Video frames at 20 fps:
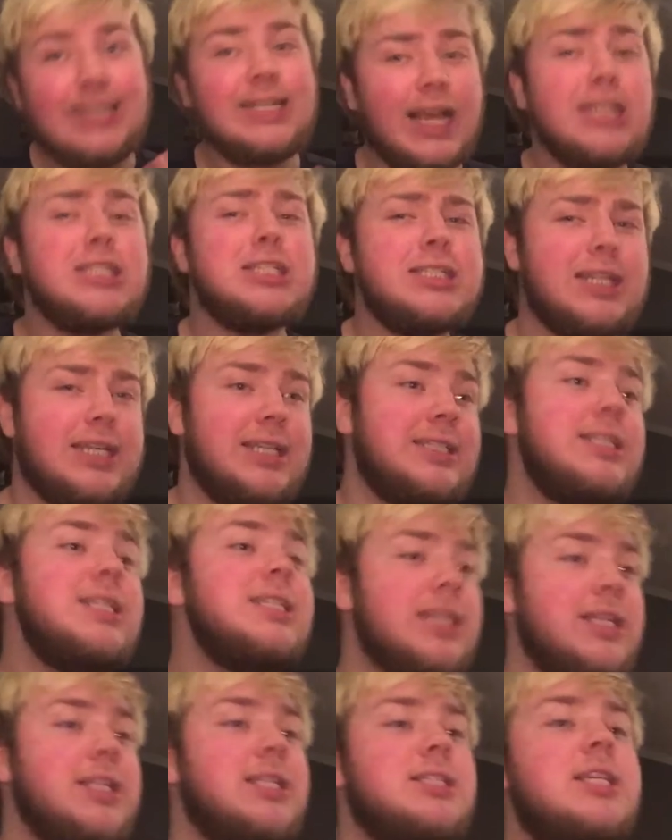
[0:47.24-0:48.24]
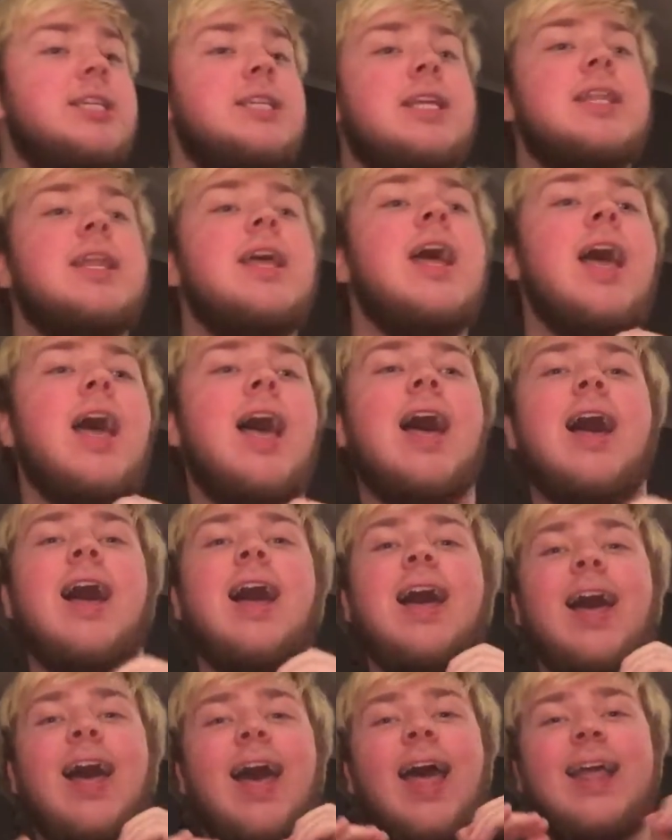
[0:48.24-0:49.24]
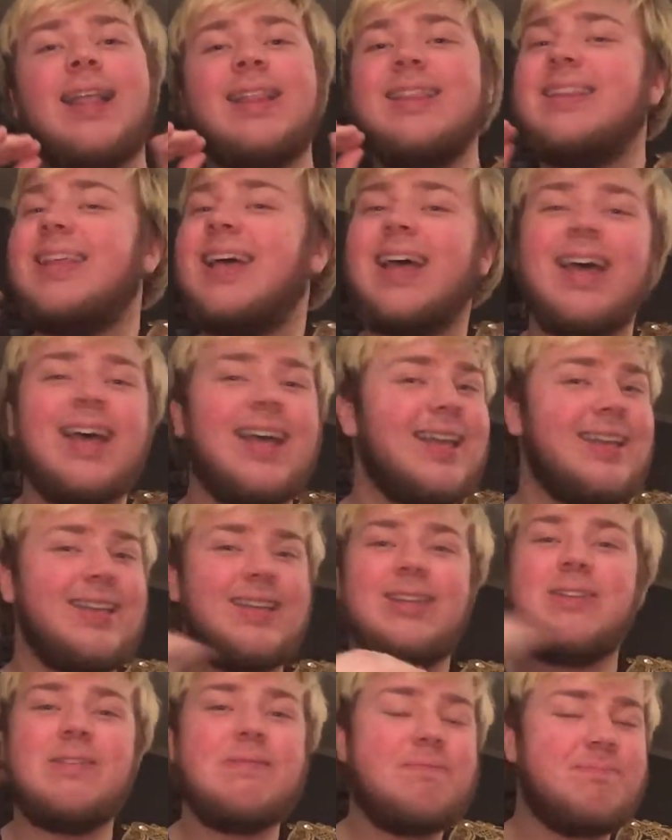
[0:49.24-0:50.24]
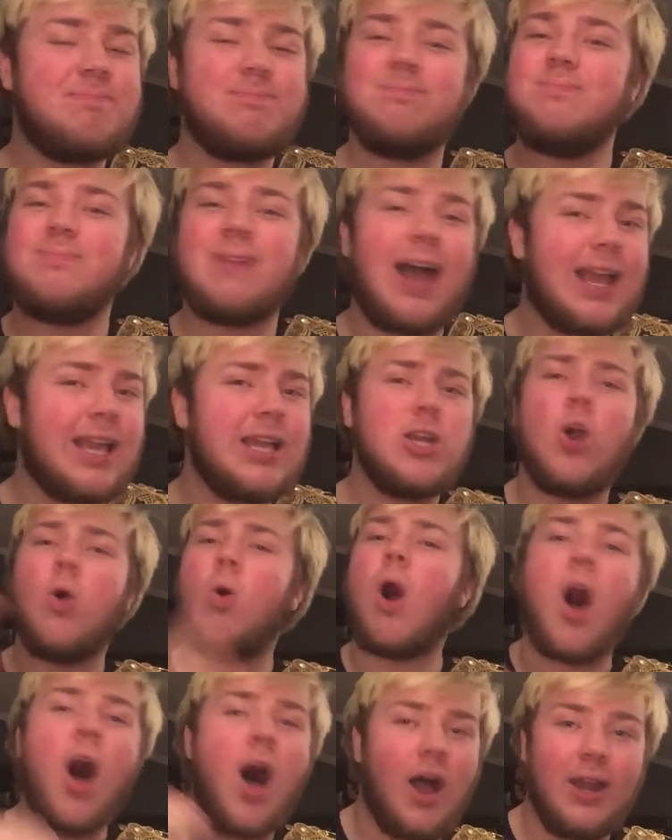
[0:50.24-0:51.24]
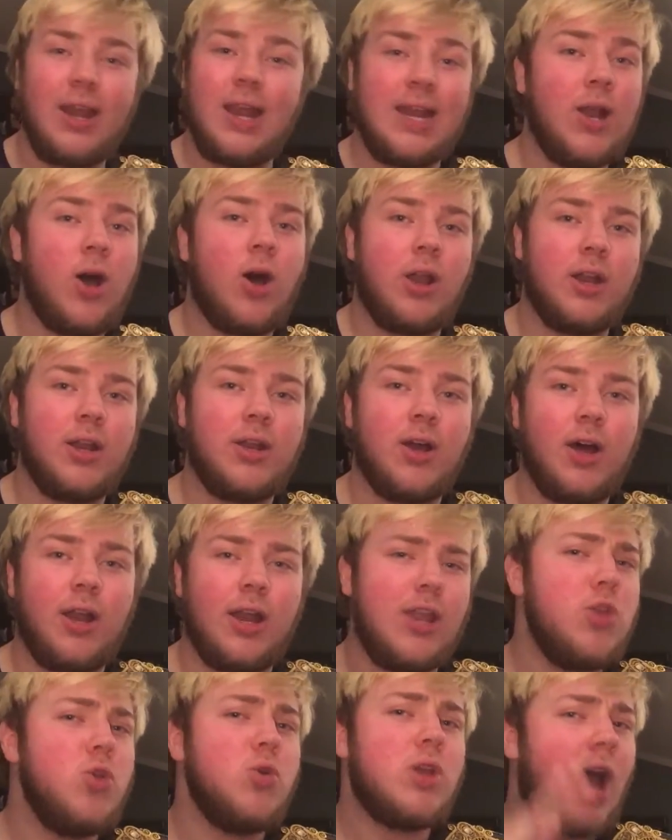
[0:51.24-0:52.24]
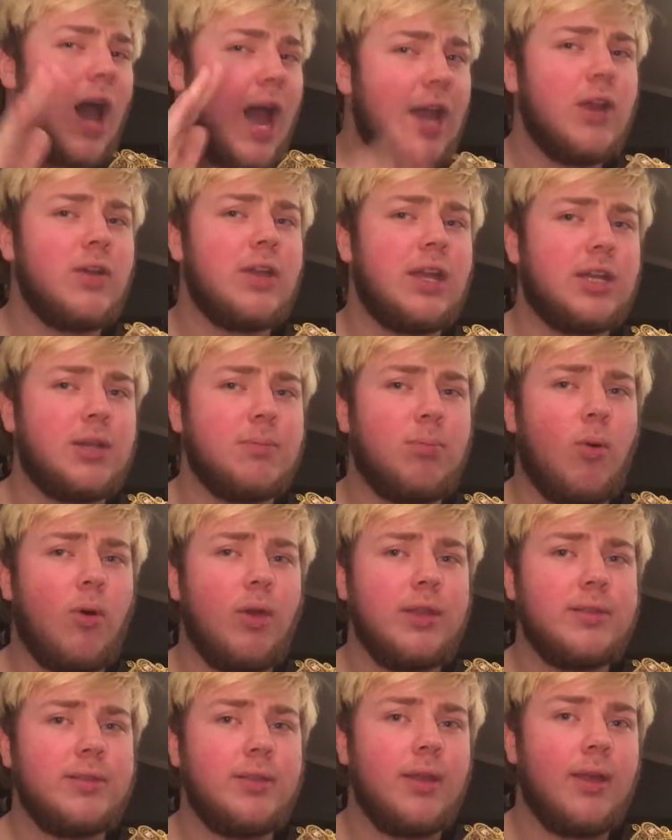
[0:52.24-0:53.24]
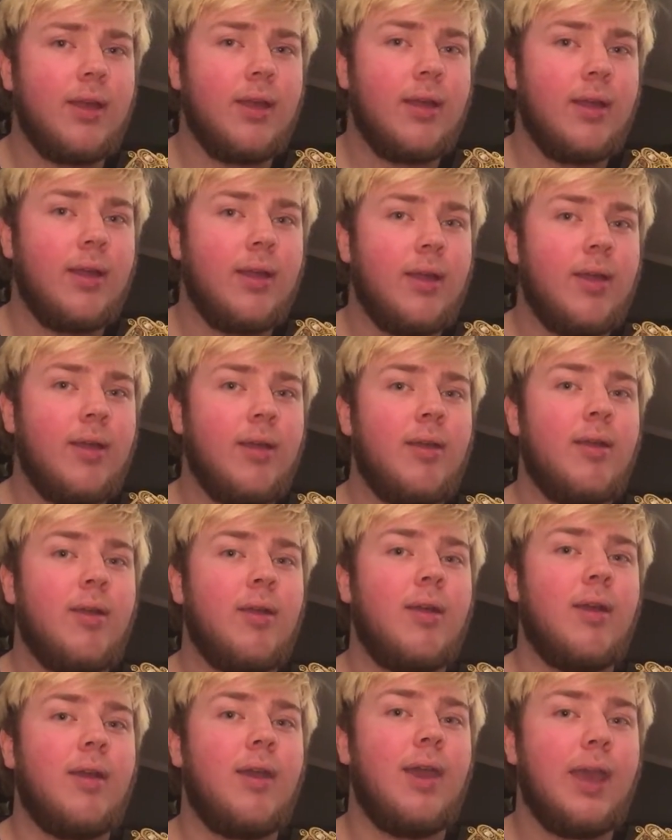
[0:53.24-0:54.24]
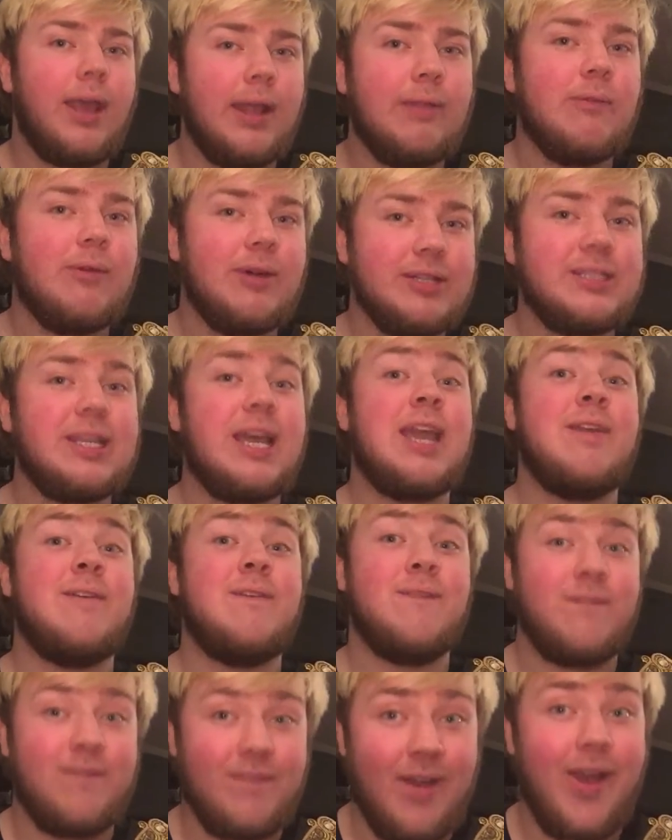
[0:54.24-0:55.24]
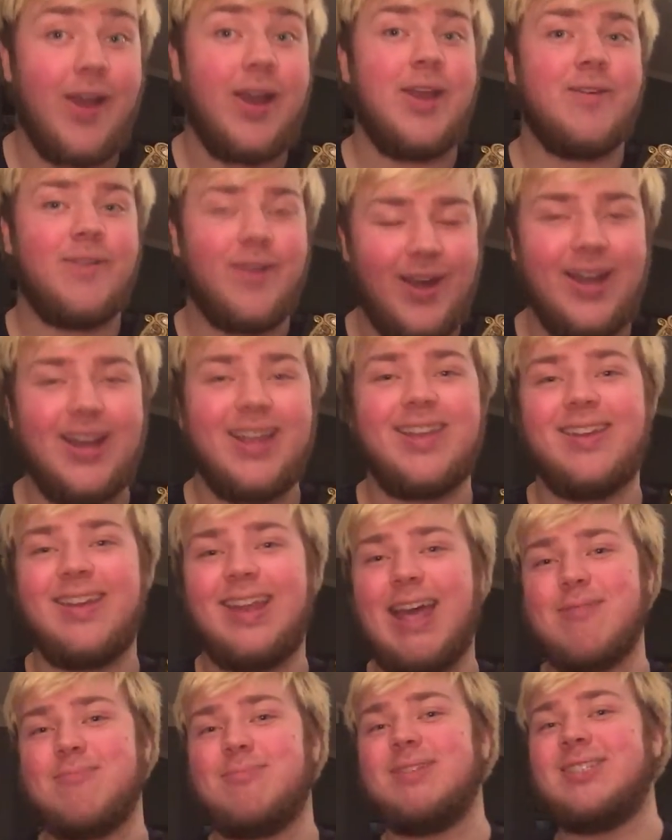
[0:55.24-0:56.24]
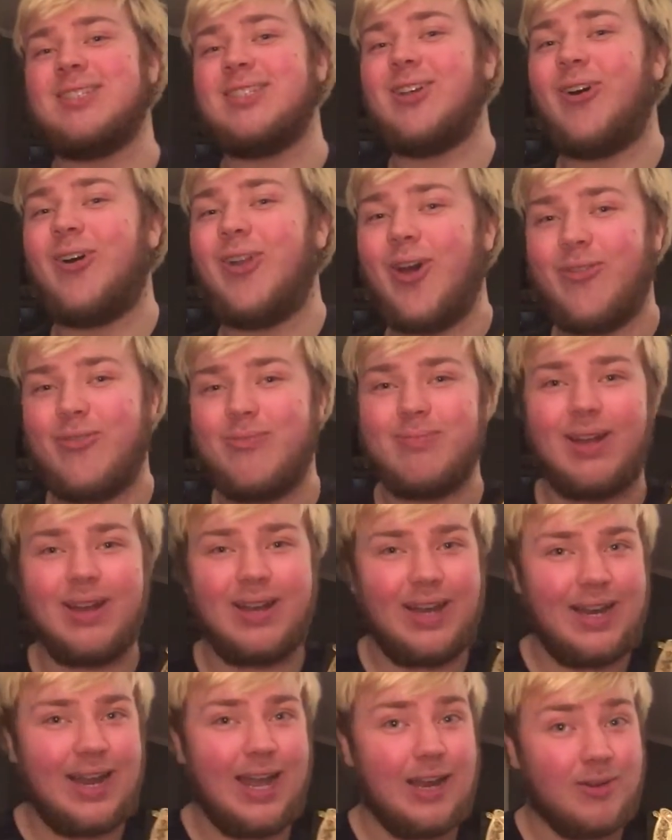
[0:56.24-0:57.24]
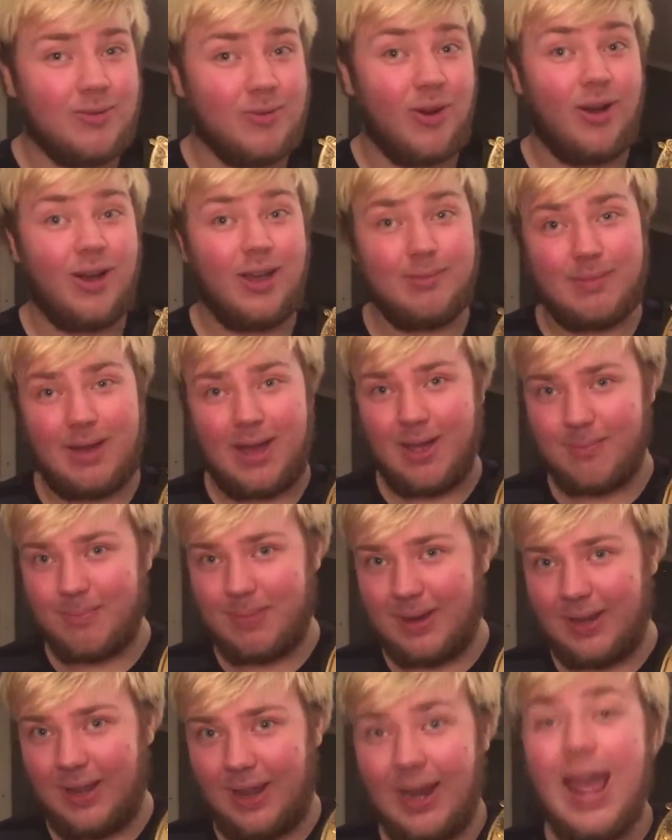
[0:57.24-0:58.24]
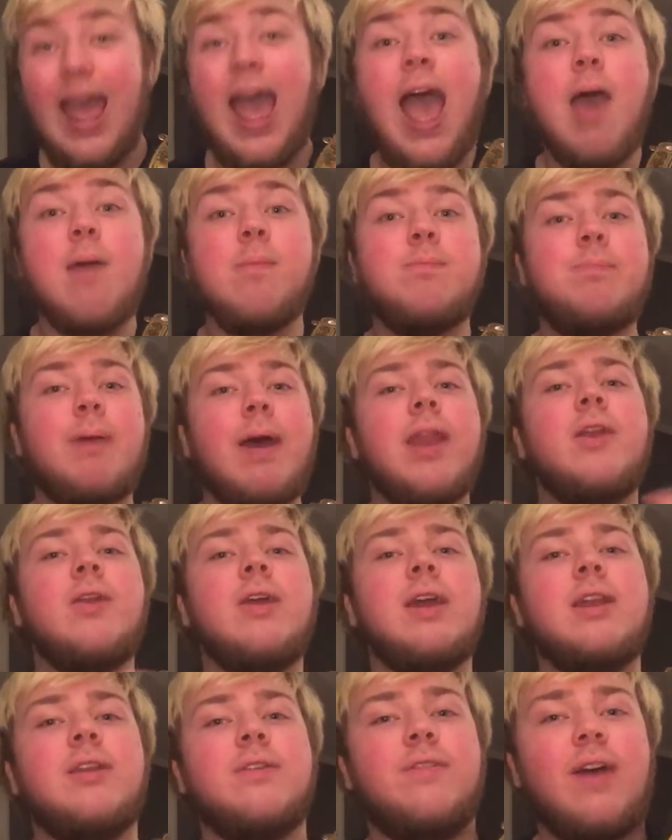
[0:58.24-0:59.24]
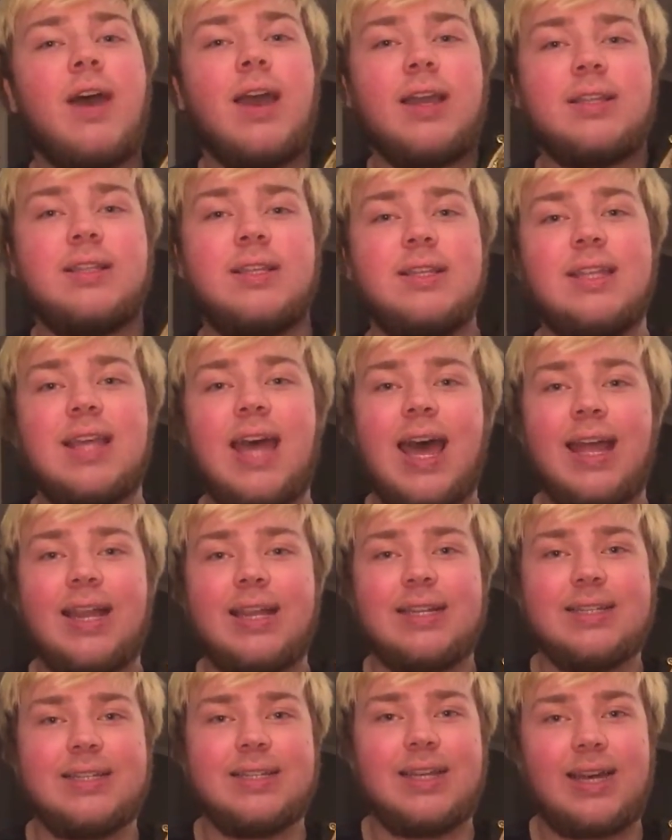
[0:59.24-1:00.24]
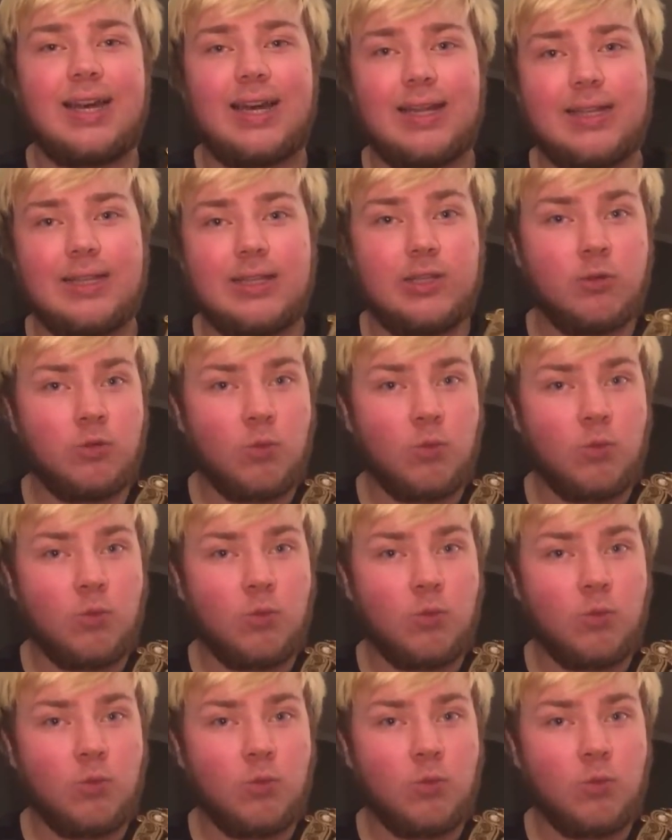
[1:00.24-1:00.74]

She did. She did. And I can go on and on and on. You kind of get the point. It was a very, very good episode of Monday Night Raw, in my opinion. Better, in fact, than the